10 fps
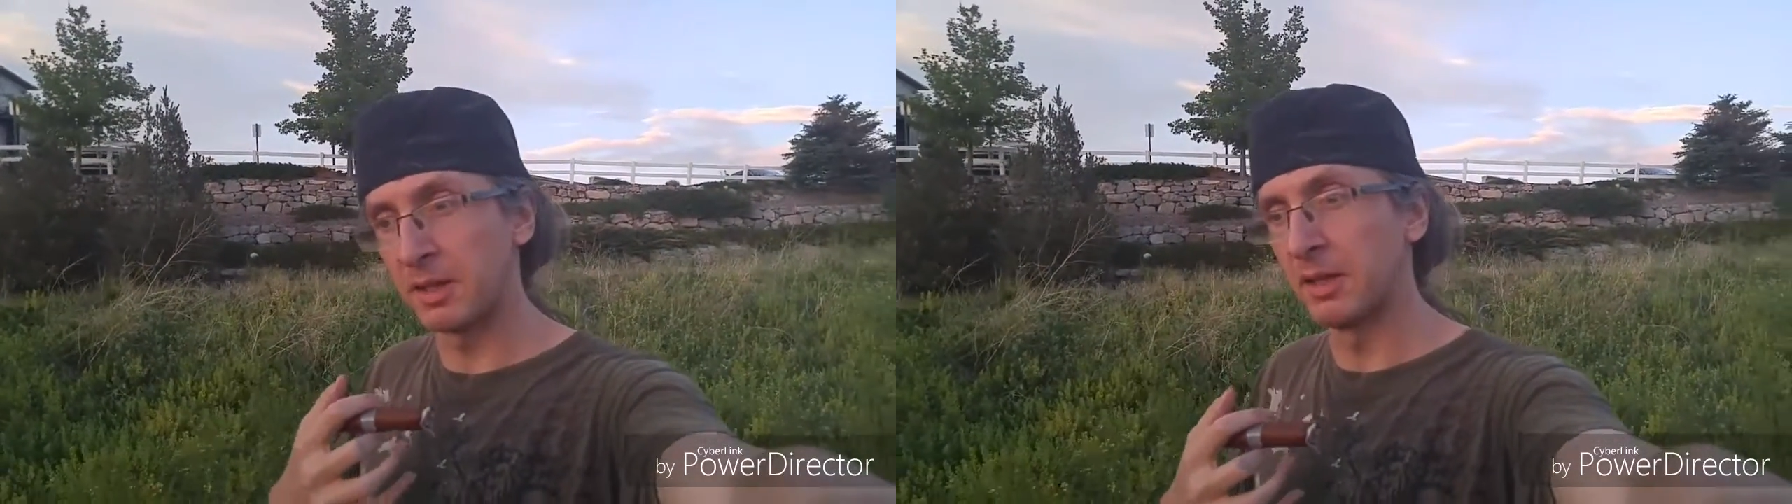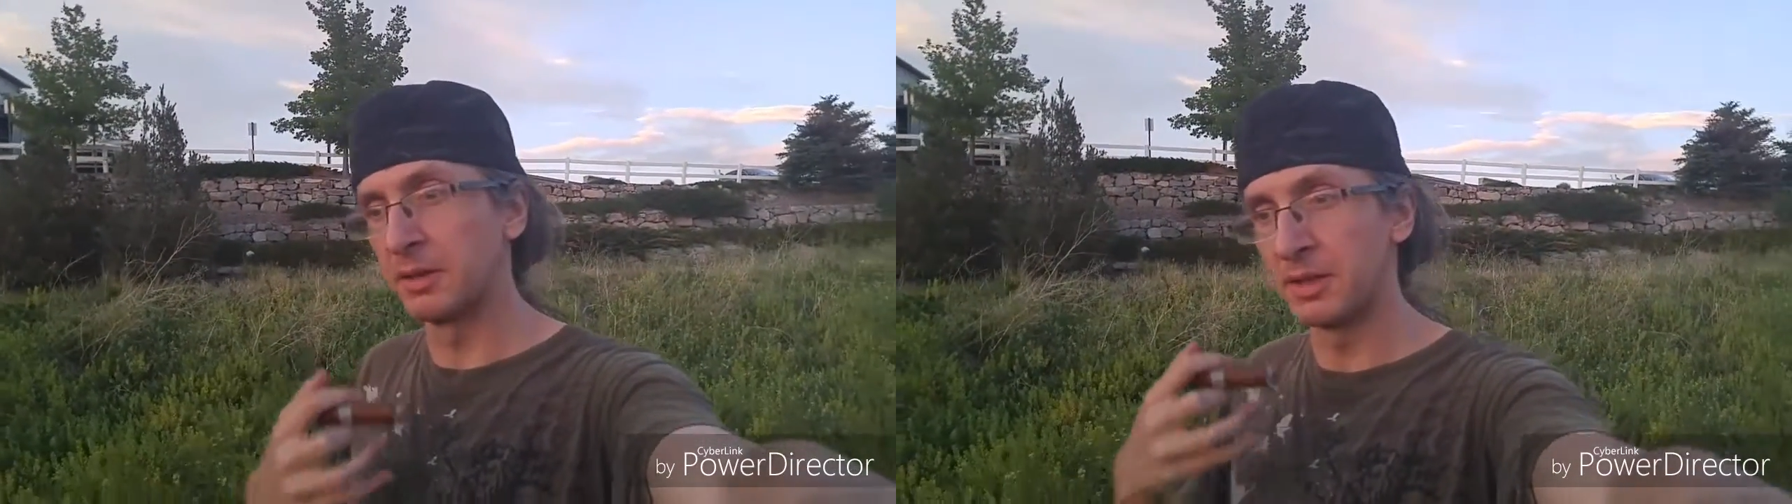
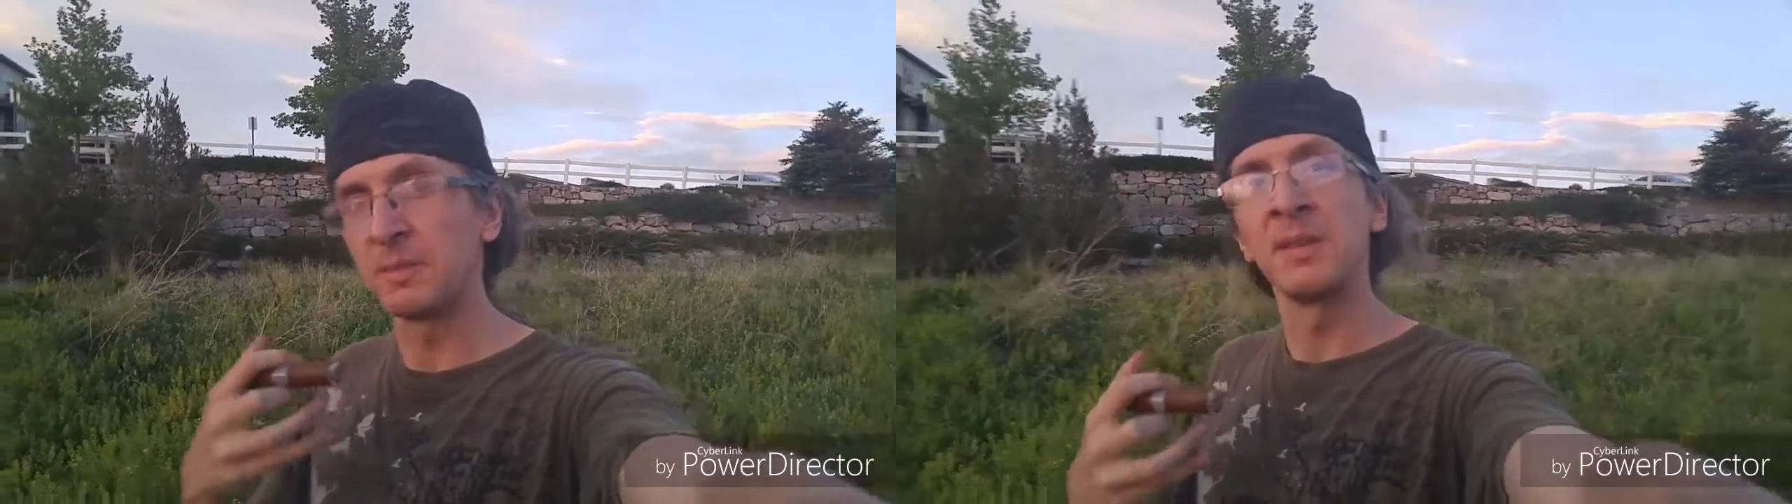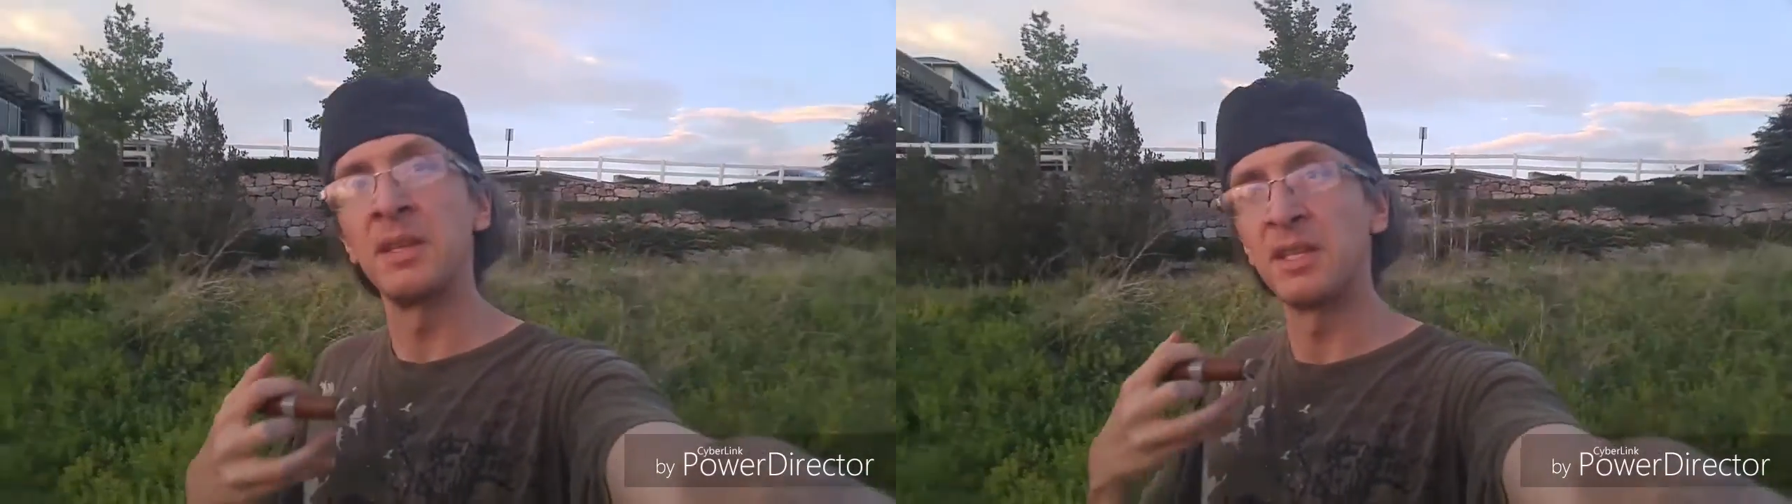You know,
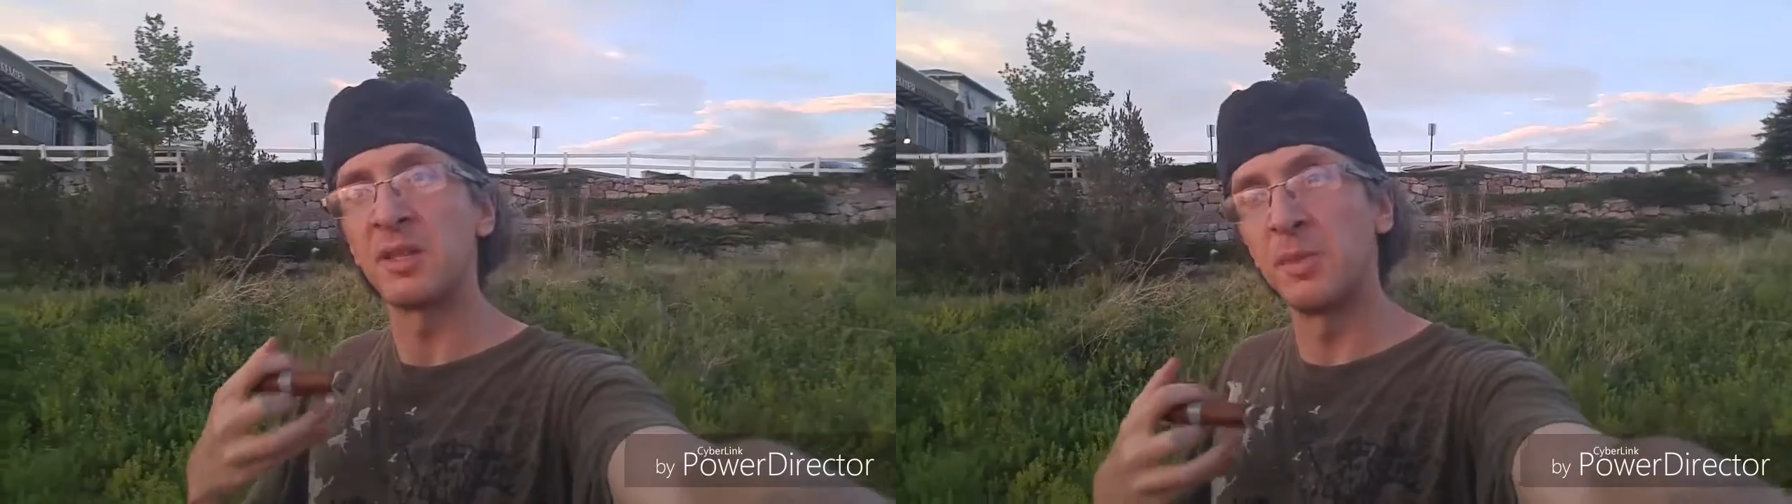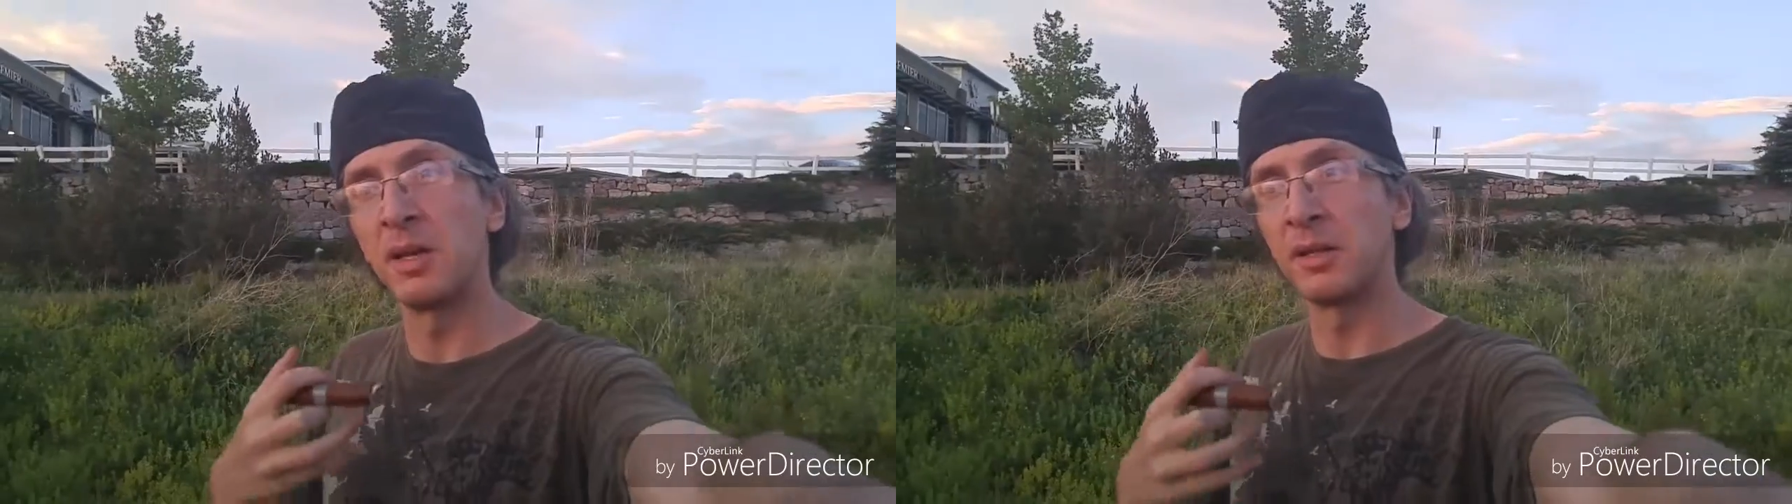just it
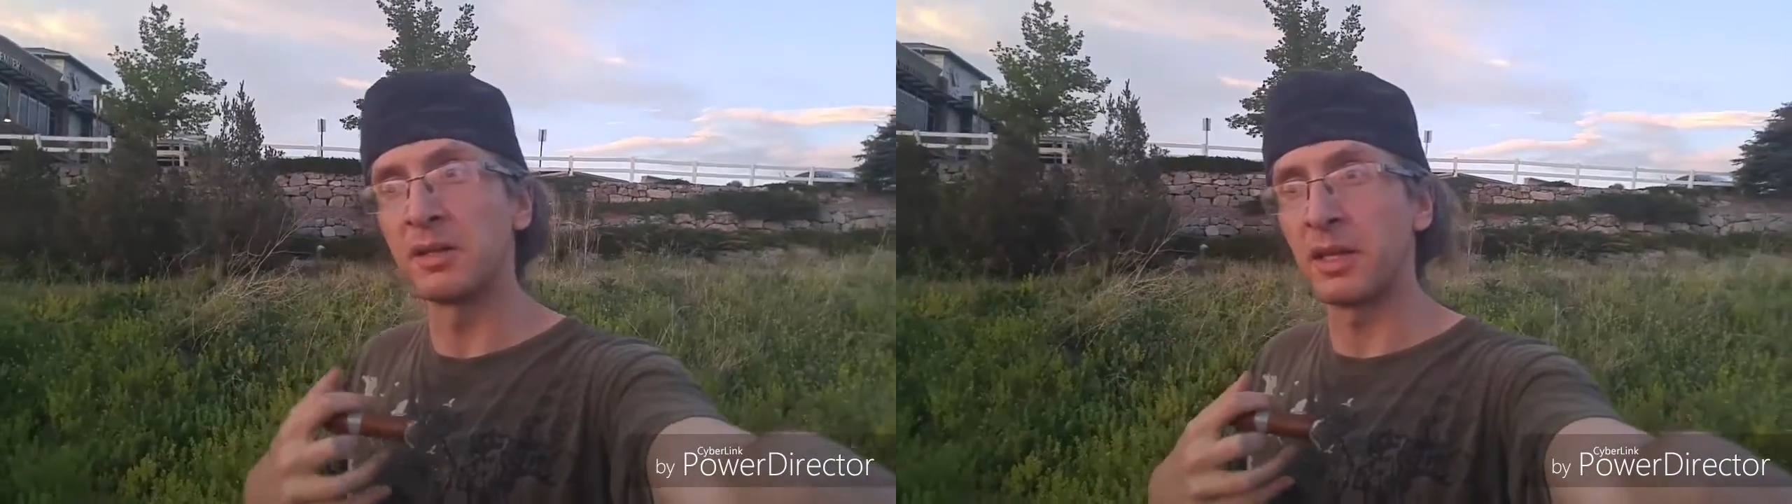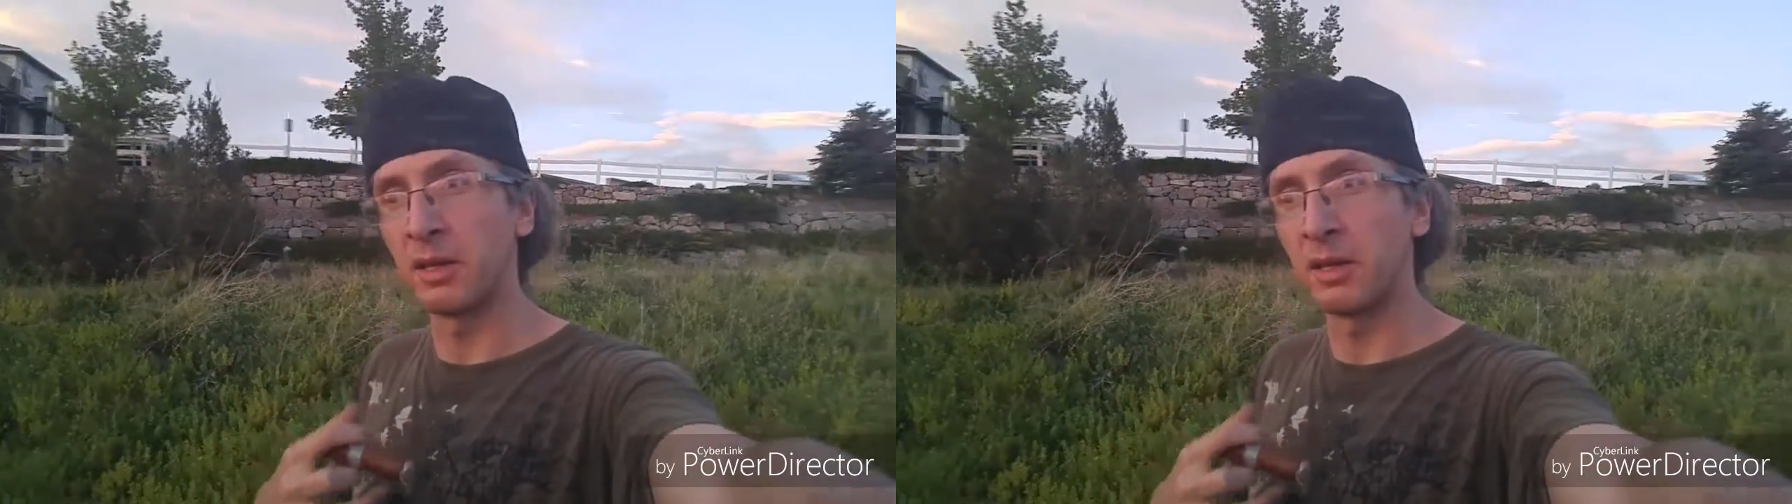smells